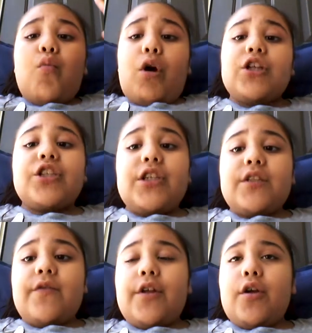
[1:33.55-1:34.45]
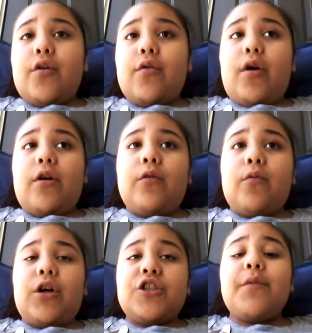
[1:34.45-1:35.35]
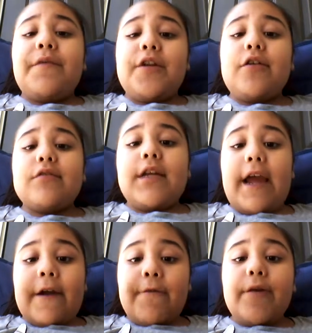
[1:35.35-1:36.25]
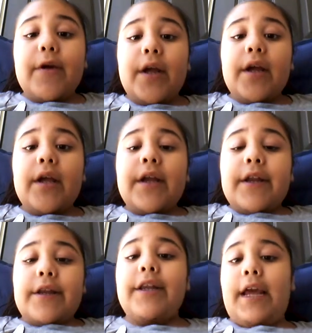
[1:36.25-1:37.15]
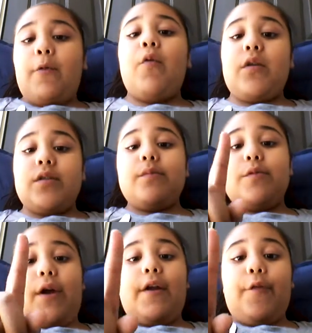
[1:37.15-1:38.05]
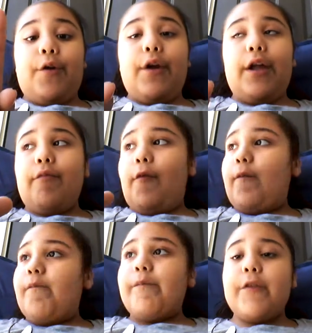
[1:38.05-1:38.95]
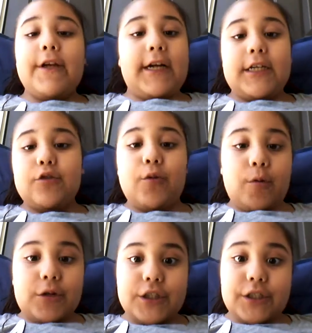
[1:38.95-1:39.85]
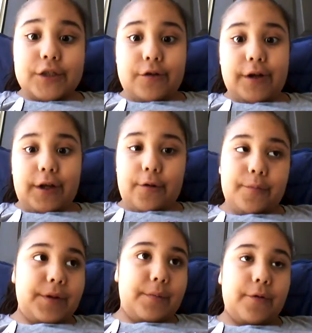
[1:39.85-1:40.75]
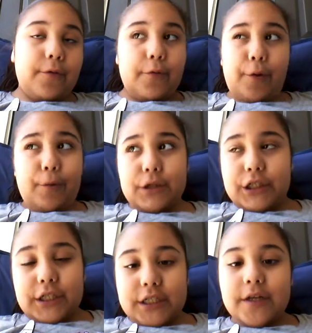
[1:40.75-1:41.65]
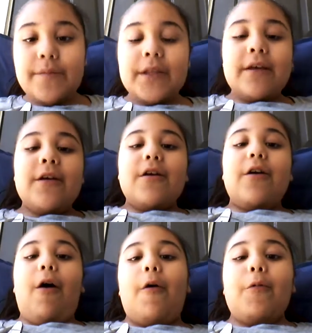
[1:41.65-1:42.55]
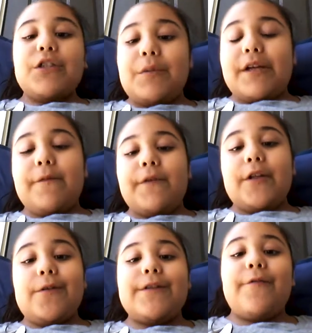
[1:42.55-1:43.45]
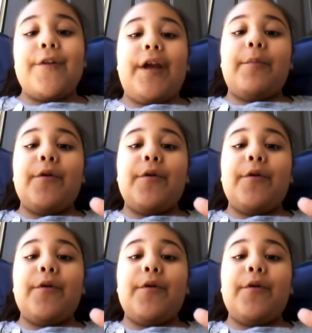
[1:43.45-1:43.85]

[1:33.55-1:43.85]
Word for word: Watch this video. Uh, watch my videos every day. One subscriber and the guys who are watching this right now and people who are watching this. I'll watch my videos every day. I'm